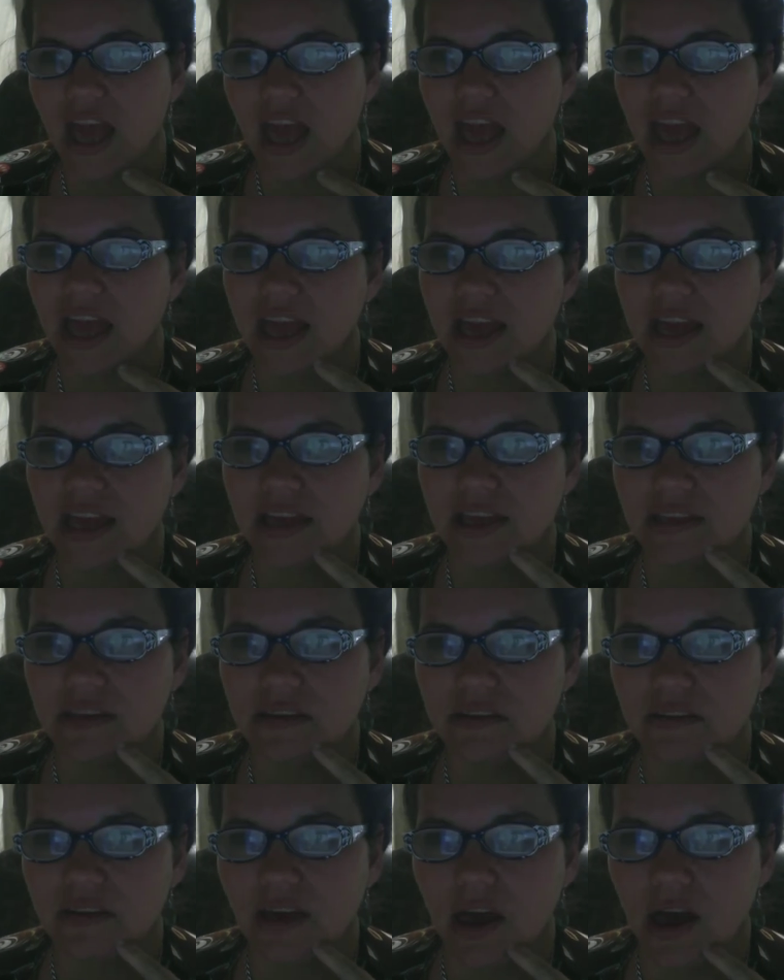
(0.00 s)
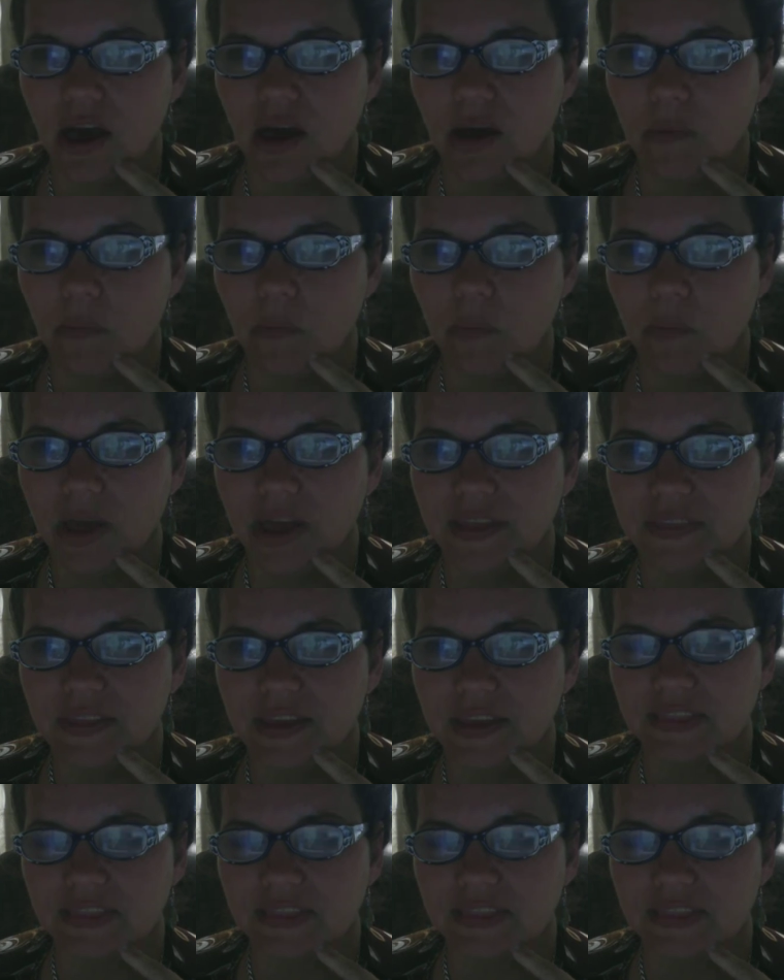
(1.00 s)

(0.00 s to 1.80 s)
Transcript: and they